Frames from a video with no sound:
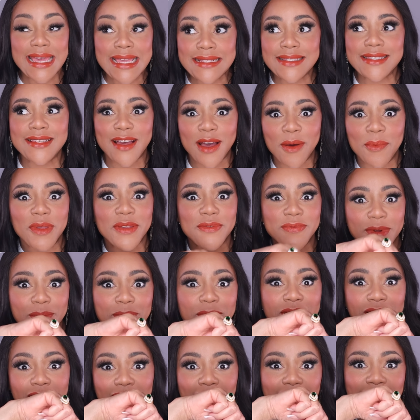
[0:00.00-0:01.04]
It's coming from
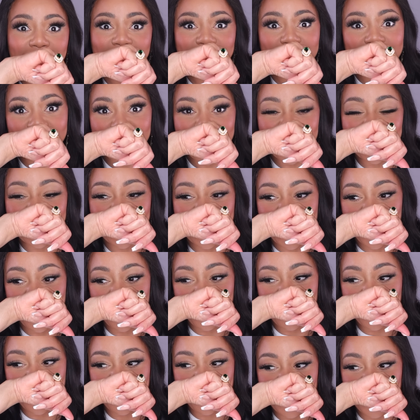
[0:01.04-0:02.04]
the cotton candy